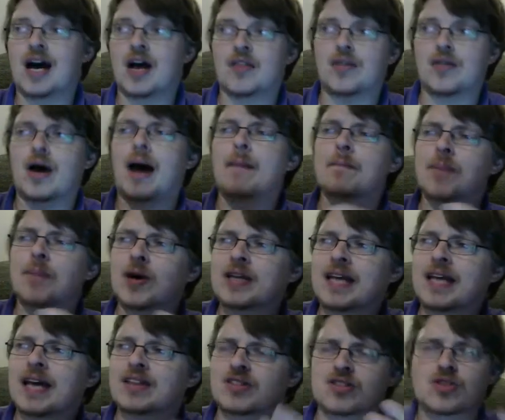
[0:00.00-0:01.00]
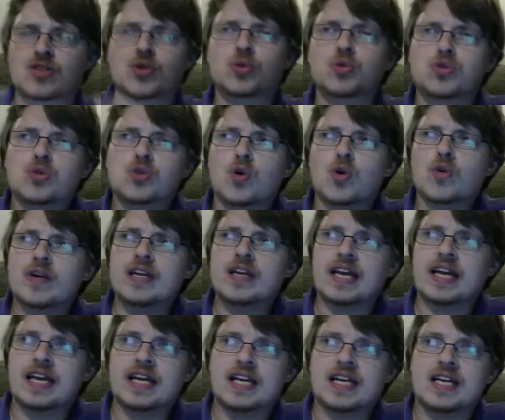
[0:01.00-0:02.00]
And by that, the school story
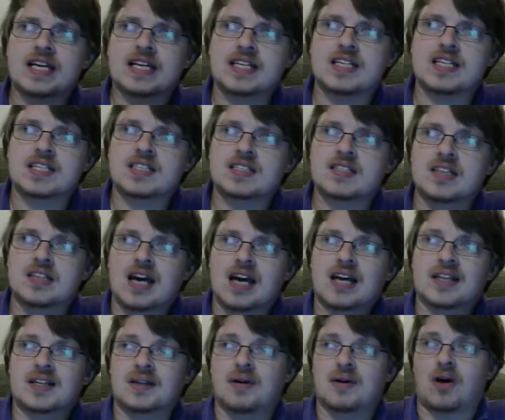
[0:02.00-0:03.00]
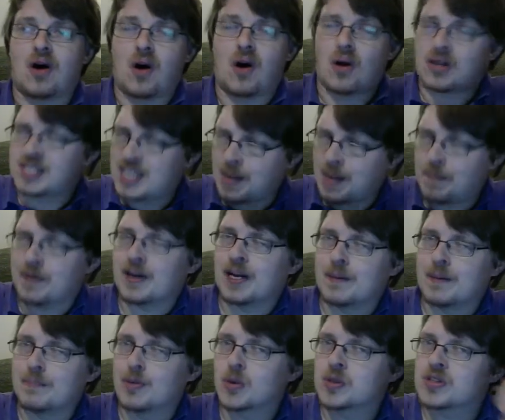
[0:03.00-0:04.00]
is typically
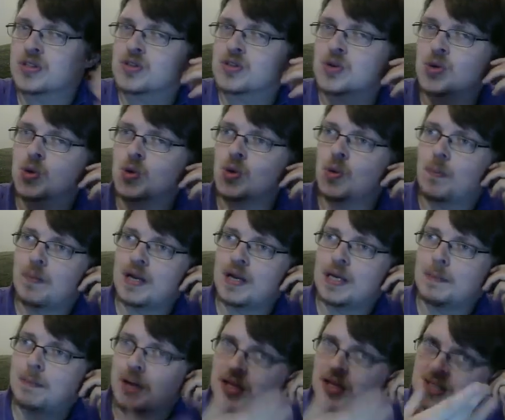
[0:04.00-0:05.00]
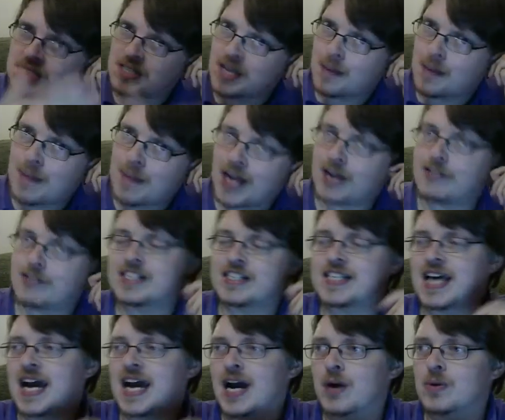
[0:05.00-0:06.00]
boarding school, Billy Bunter, Mallory
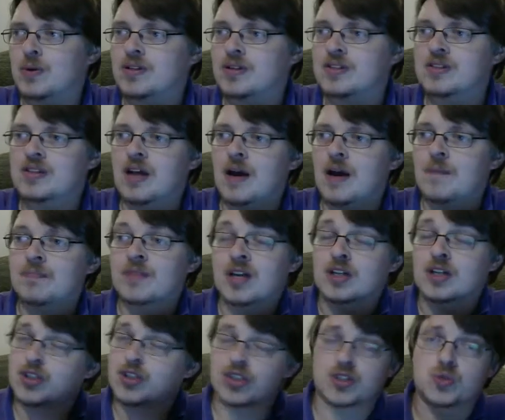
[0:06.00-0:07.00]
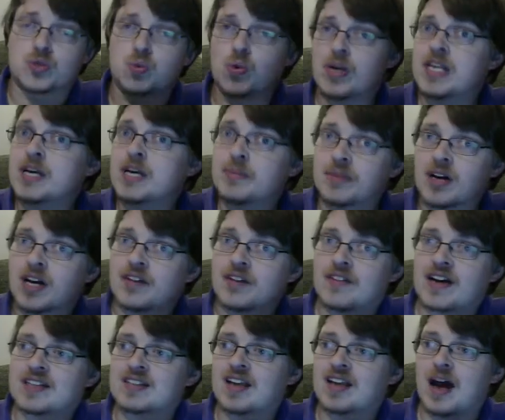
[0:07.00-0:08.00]
Towers. Just William kind of
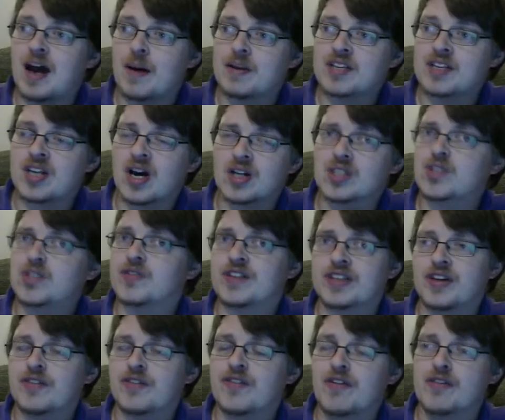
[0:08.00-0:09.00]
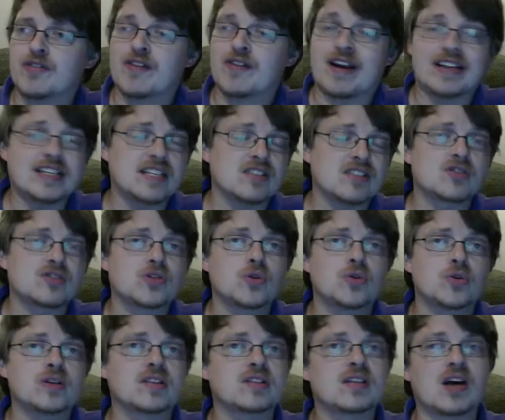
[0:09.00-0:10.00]
has a touch of it, though very rarely in school
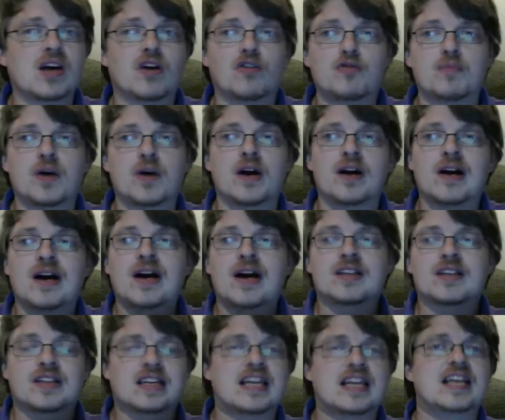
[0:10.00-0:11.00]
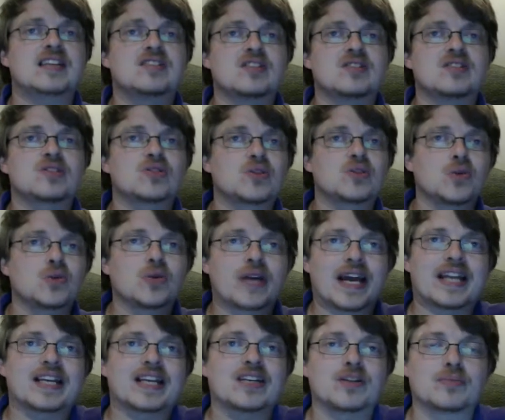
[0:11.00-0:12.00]
itself. But the kids at school
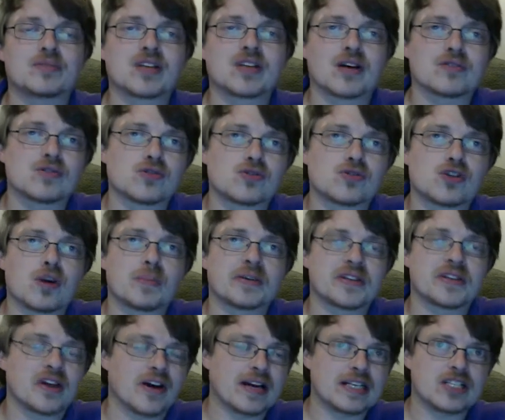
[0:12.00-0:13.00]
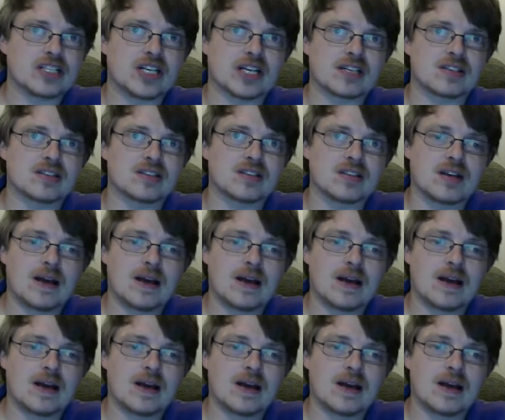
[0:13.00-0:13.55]
getting themselves in trouble and hijinks.